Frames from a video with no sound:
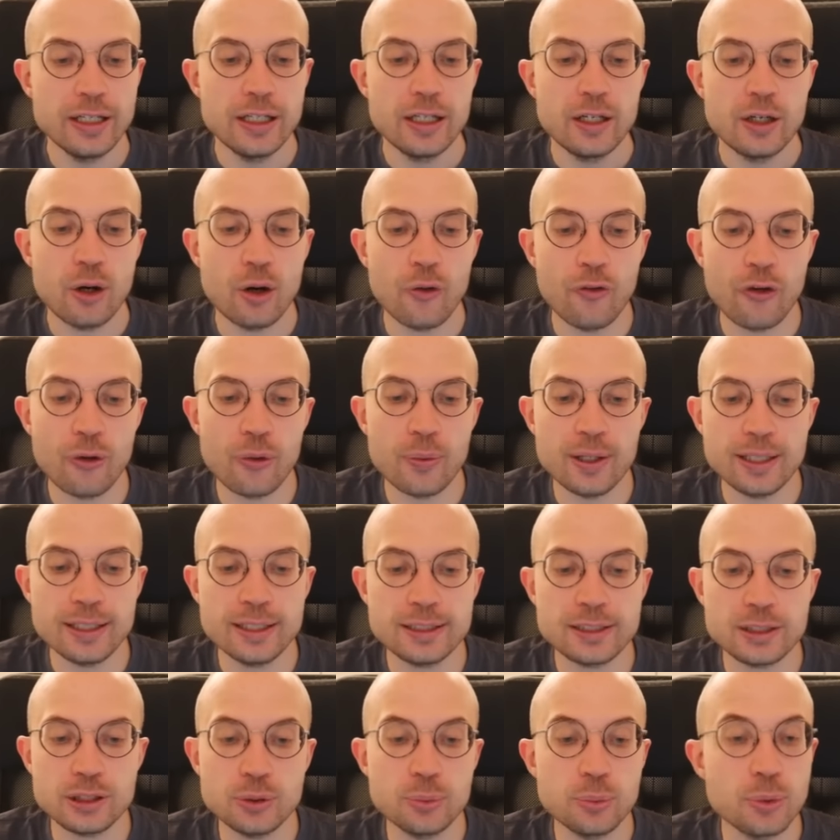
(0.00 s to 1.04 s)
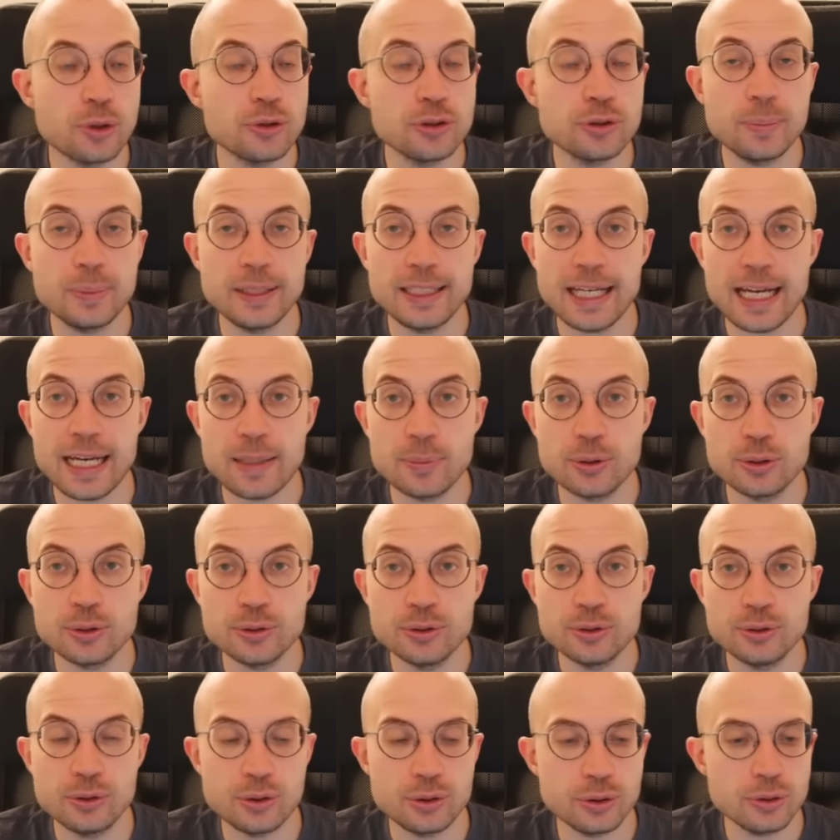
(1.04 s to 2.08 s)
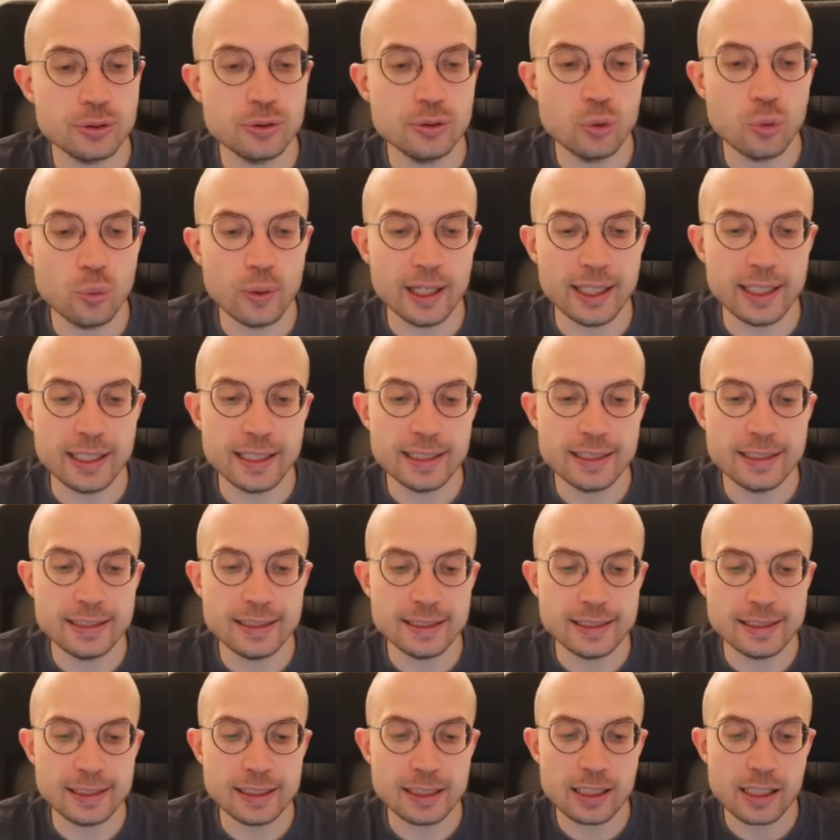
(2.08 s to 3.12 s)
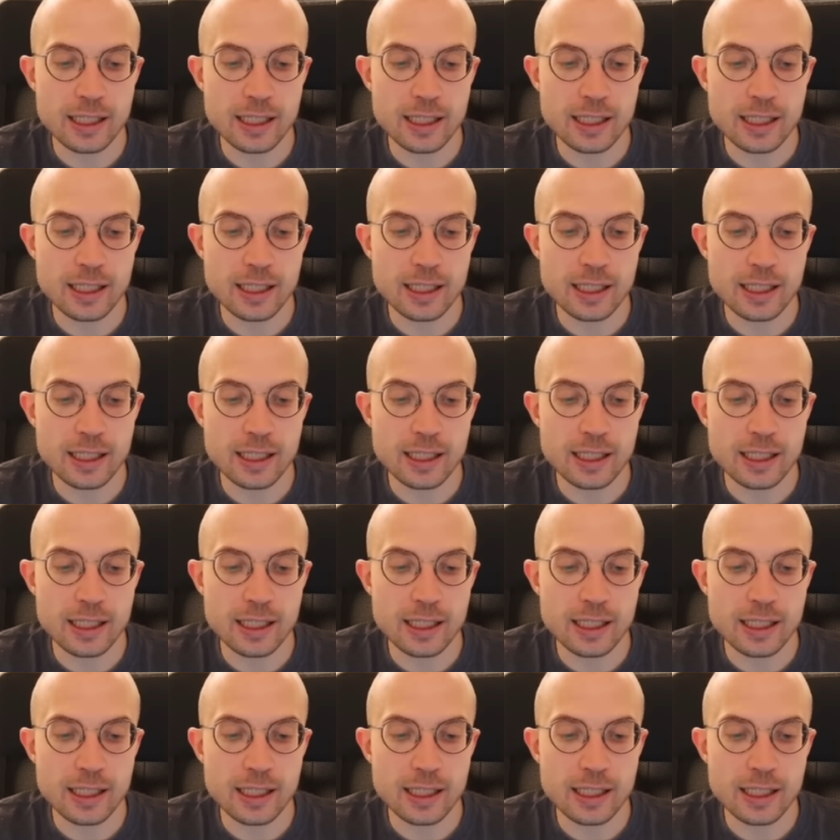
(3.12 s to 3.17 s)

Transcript: Otherwise, you won't be able to win this